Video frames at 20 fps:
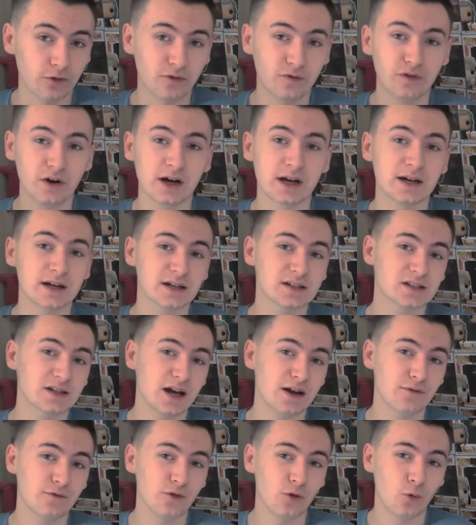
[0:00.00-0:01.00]
freaking
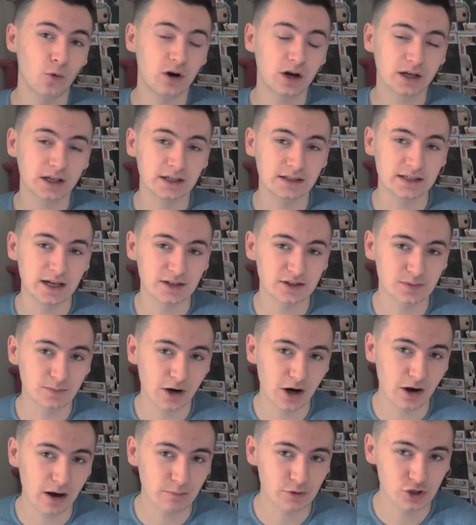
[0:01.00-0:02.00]
excited for The Walking Dead
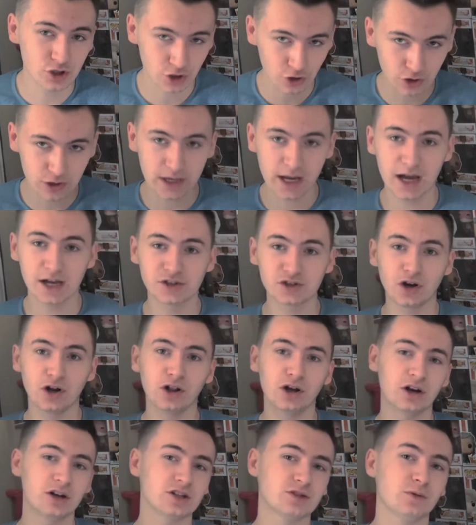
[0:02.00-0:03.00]
tomorrow. I'm sure you guys
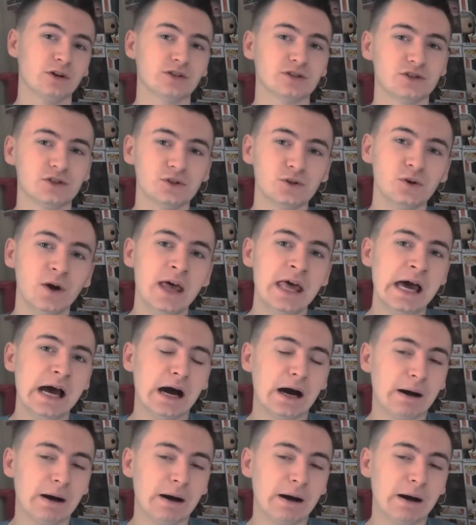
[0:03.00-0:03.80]
all are as well too.